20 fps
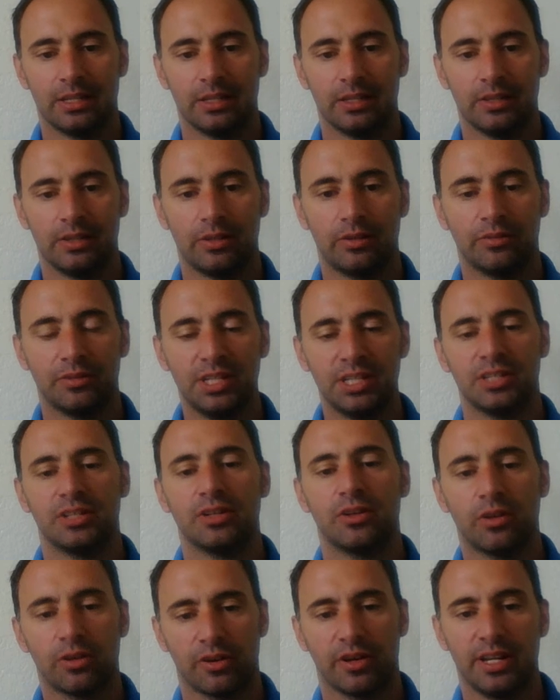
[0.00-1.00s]
to
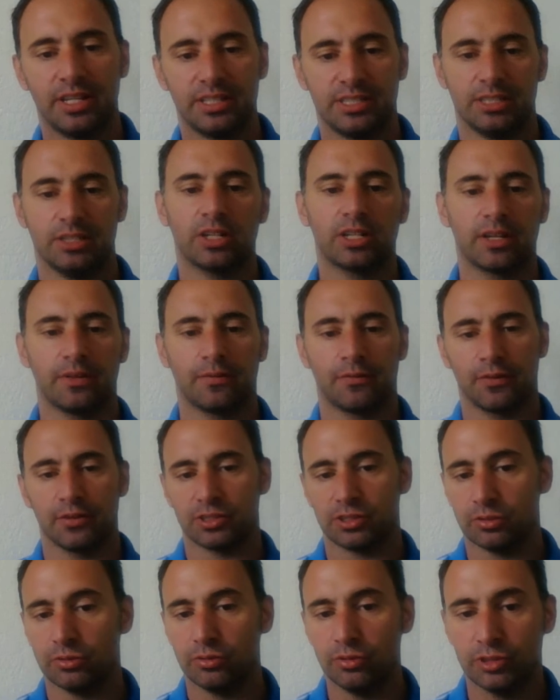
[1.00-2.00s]
go crazy looking for
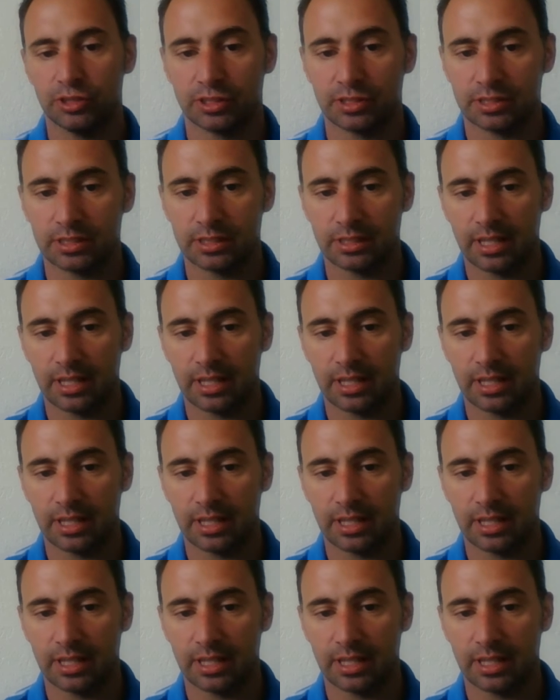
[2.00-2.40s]
solutions.